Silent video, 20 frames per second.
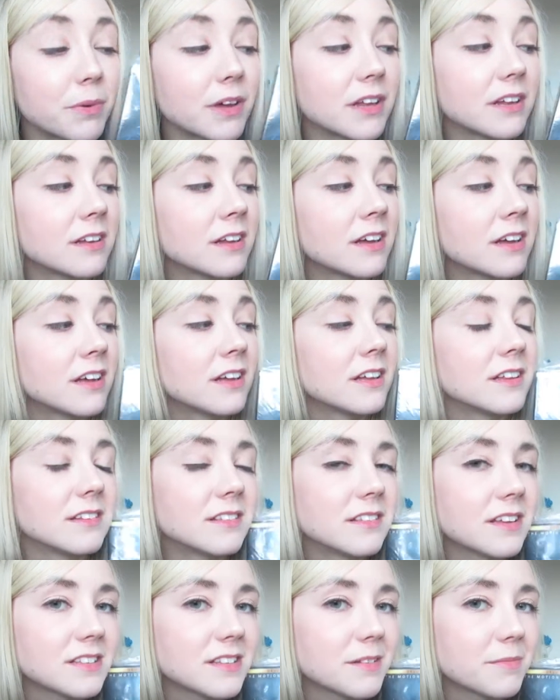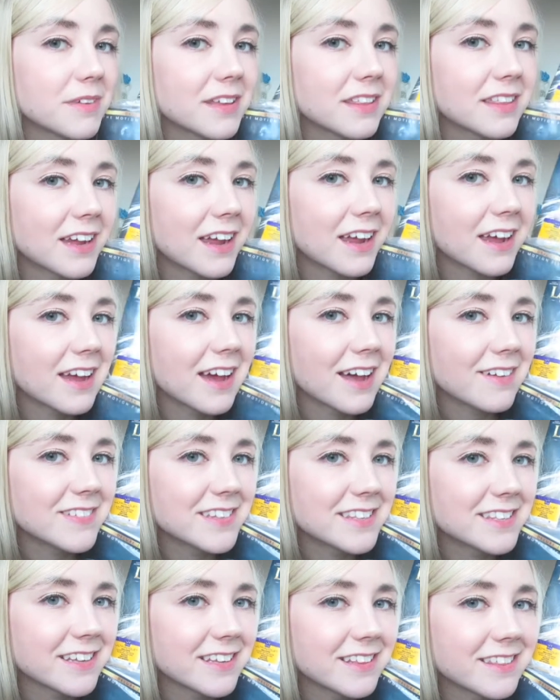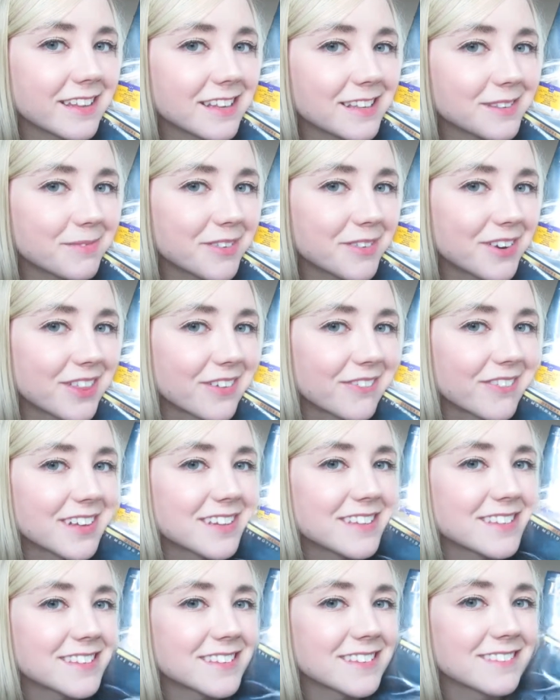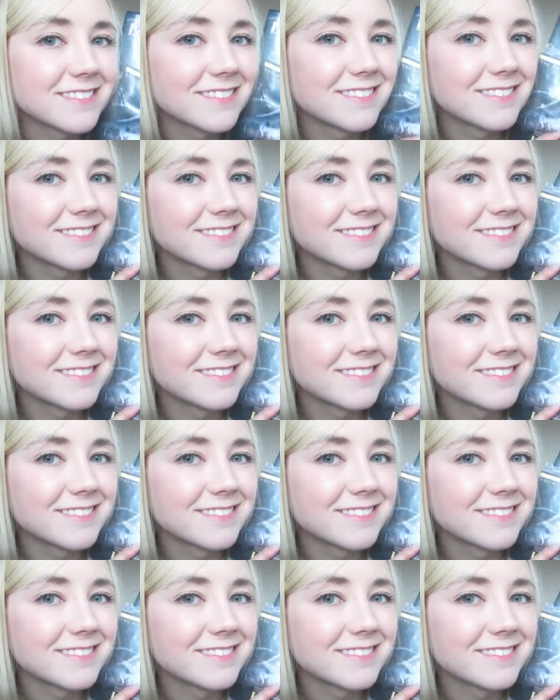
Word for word: but doesn't mean that I haven't seen this more than once.